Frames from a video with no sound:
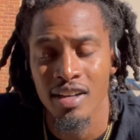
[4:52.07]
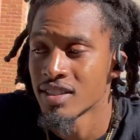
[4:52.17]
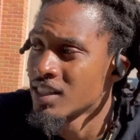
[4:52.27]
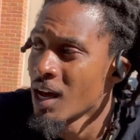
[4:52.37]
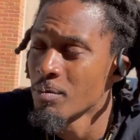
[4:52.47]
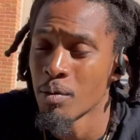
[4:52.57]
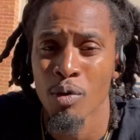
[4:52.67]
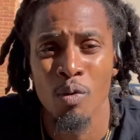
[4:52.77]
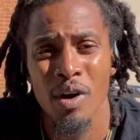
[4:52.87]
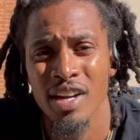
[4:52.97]
Step number
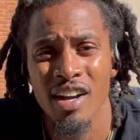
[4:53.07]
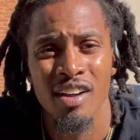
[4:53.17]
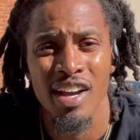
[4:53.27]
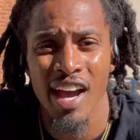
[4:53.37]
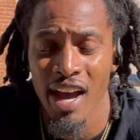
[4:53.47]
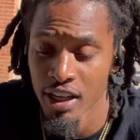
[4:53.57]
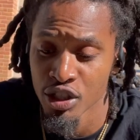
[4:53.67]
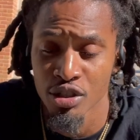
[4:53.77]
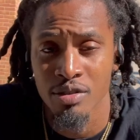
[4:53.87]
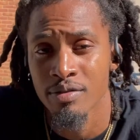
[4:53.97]
1, they're gonna ask
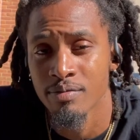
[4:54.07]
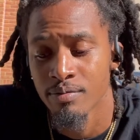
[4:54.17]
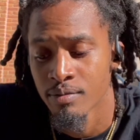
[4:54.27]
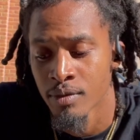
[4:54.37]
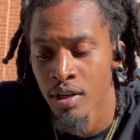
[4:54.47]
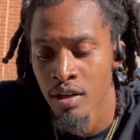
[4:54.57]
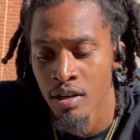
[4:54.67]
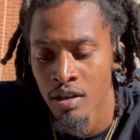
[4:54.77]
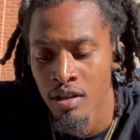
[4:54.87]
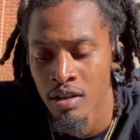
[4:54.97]
you,
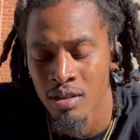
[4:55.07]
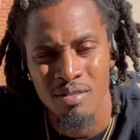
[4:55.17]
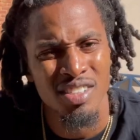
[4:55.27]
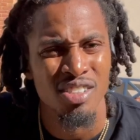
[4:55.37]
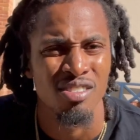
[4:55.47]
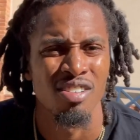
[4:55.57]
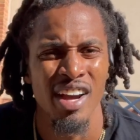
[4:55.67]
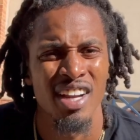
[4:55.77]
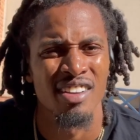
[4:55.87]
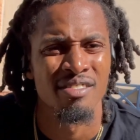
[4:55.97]
what's your credit?